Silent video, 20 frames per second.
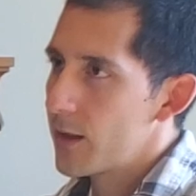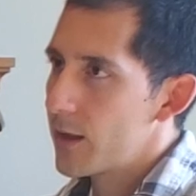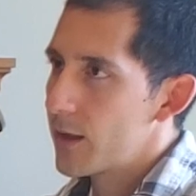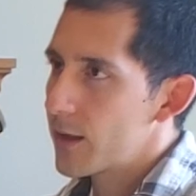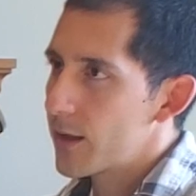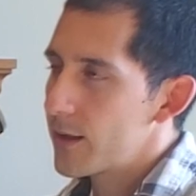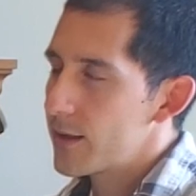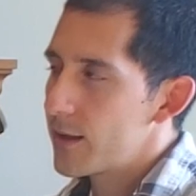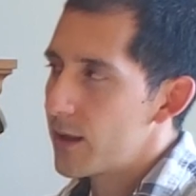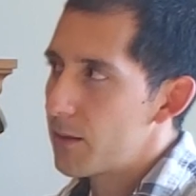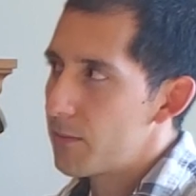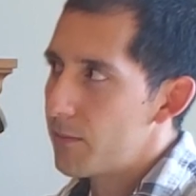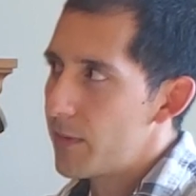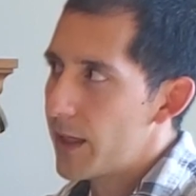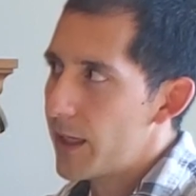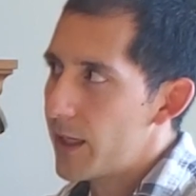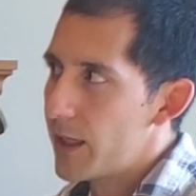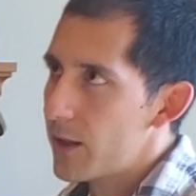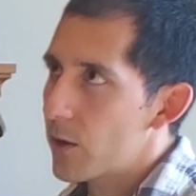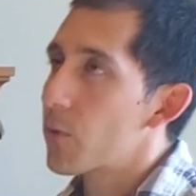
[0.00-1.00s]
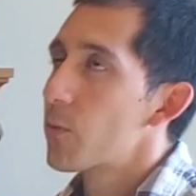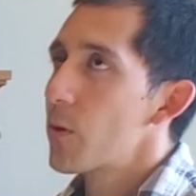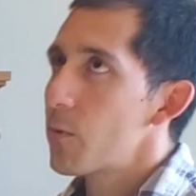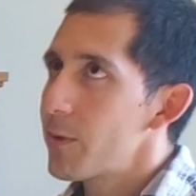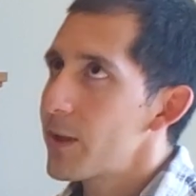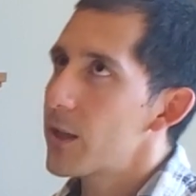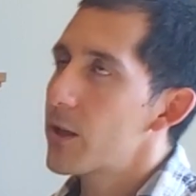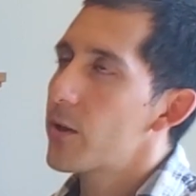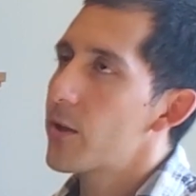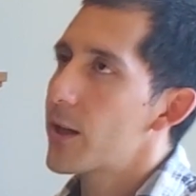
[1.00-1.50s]
because in May, or when
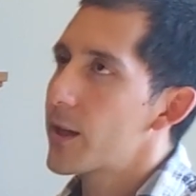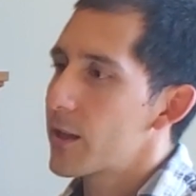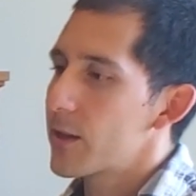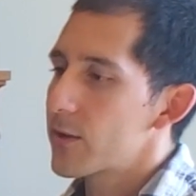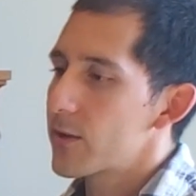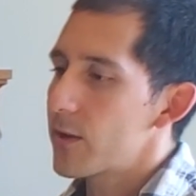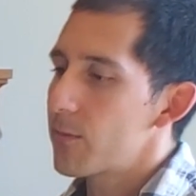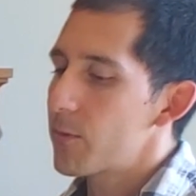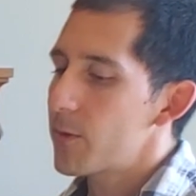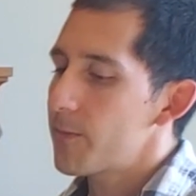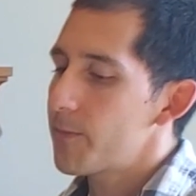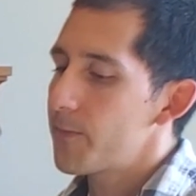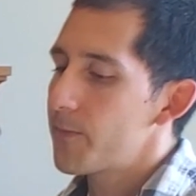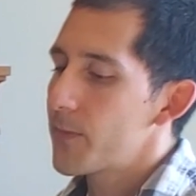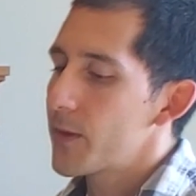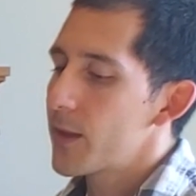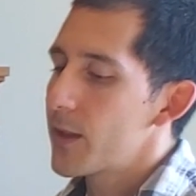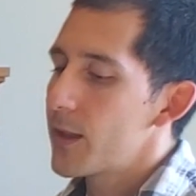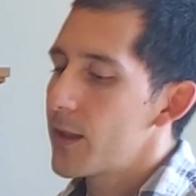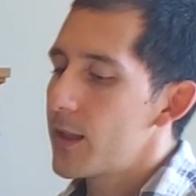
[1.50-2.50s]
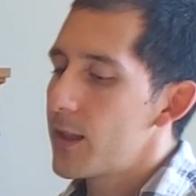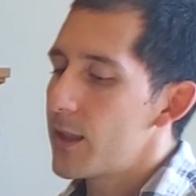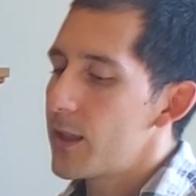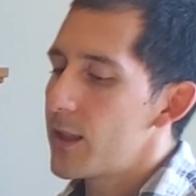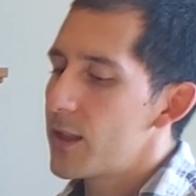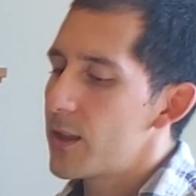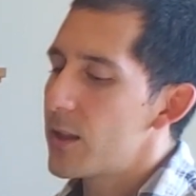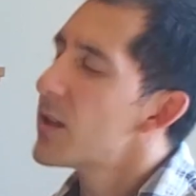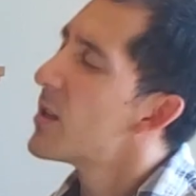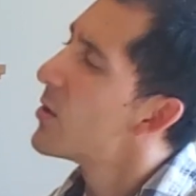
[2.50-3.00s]
we go like in the summer,
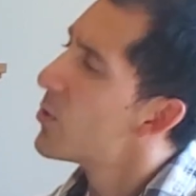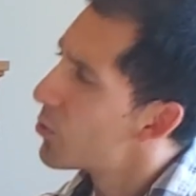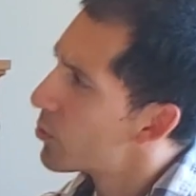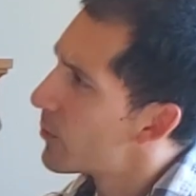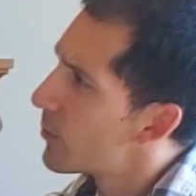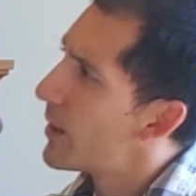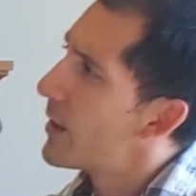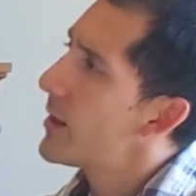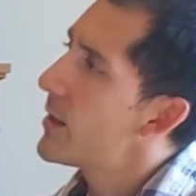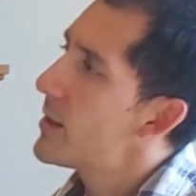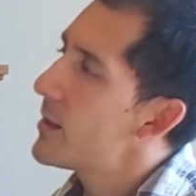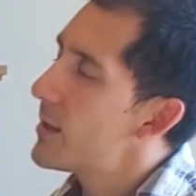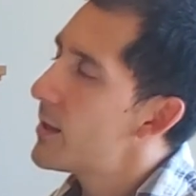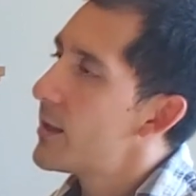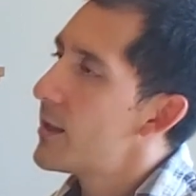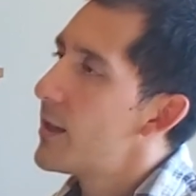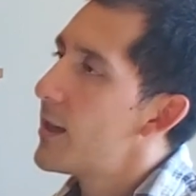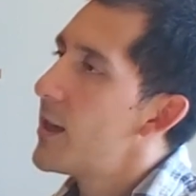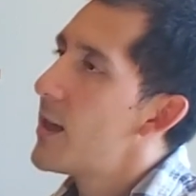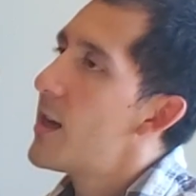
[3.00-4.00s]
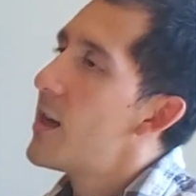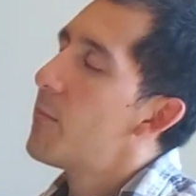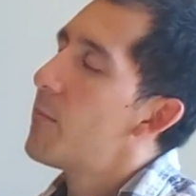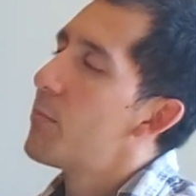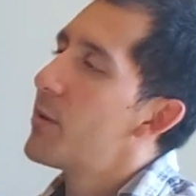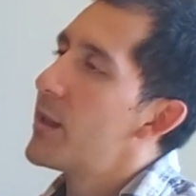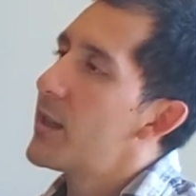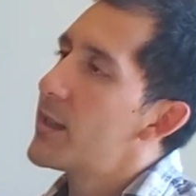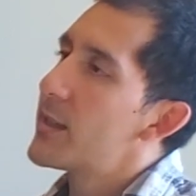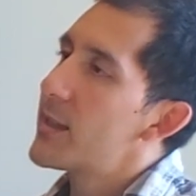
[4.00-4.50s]
it will rain,
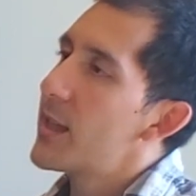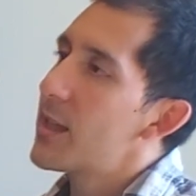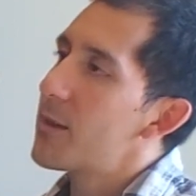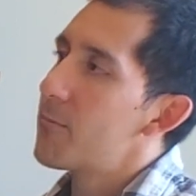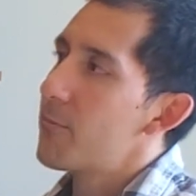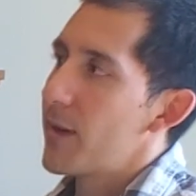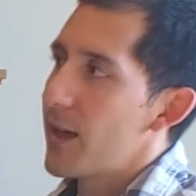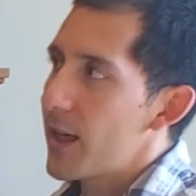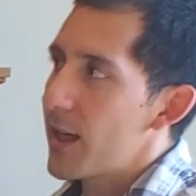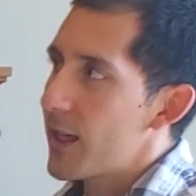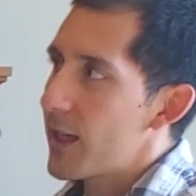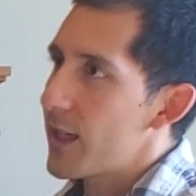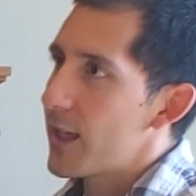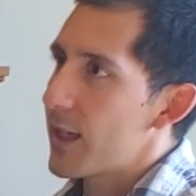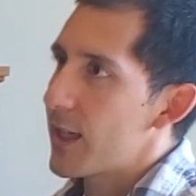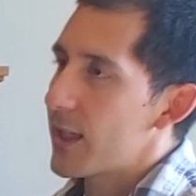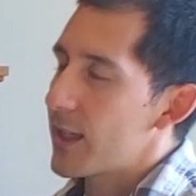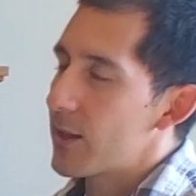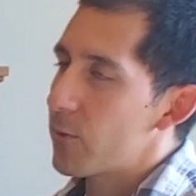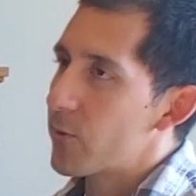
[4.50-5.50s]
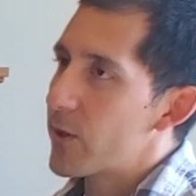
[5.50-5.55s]
but they say in May it